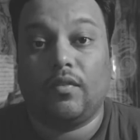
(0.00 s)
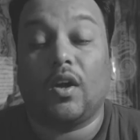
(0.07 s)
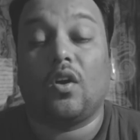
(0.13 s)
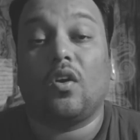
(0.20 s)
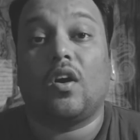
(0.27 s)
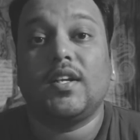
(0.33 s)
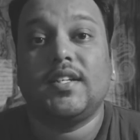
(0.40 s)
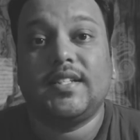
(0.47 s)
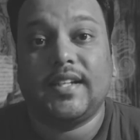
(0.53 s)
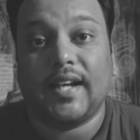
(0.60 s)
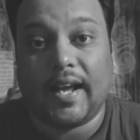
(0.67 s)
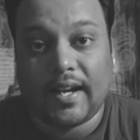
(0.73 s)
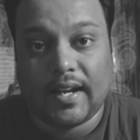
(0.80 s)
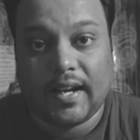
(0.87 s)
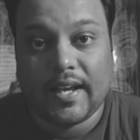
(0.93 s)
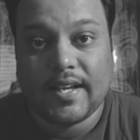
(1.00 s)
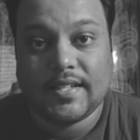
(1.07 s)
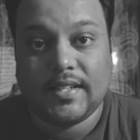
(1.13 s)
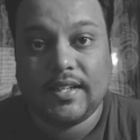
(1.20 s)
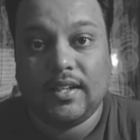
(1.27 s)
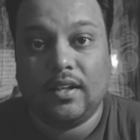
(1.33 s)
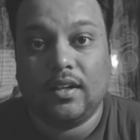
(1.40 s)
we are not
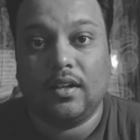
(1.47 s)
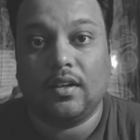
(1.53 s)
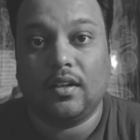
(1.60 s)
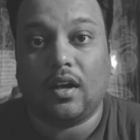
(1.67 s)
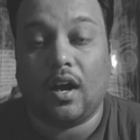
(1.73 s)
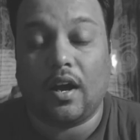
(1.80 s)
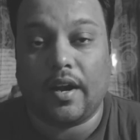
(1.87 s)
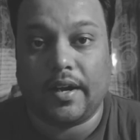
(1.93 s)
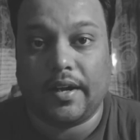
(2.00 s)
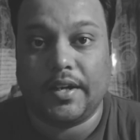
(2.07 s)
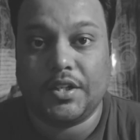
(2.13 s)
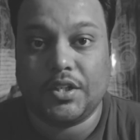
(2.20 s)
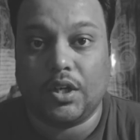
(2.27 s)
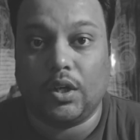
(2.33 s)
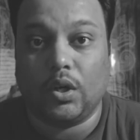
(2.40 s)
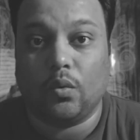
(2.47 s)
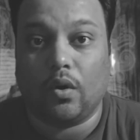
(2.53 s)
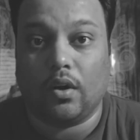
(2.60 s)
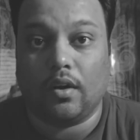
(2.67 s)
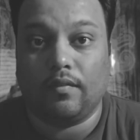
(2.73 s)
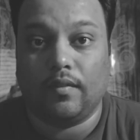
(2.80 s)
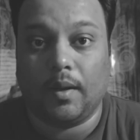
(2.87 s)
channelizing our attention to
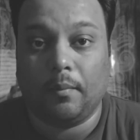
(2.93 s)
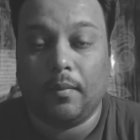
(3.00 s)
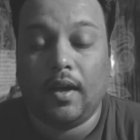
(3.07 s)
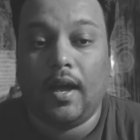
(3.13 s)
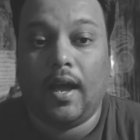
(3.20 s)
one of them,